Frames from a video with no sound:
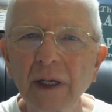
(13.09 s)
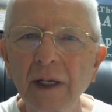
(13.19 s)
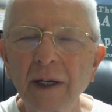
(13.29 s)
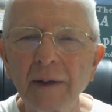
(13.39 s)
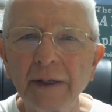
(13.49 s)

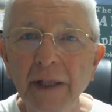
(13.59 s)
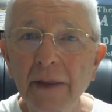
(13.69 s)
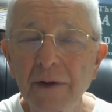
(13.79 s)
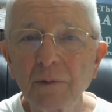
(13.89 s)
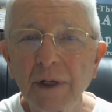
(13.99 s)

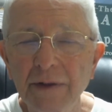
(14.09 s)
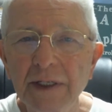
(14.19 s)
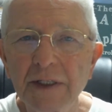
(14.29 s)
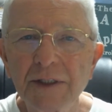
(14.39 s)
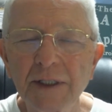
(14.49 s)
another one of
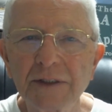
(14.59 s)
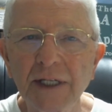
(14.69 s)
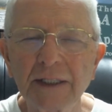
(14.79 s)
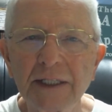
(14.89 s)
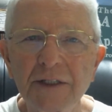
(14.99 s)
these
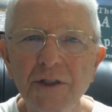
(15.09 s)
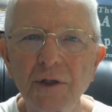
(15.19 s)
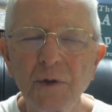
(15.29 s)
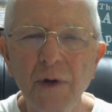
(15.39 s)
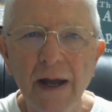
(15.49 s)
scientists
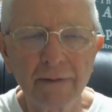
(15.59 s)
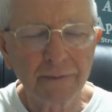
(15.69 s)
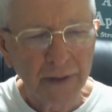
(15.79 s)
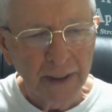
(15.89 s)
who have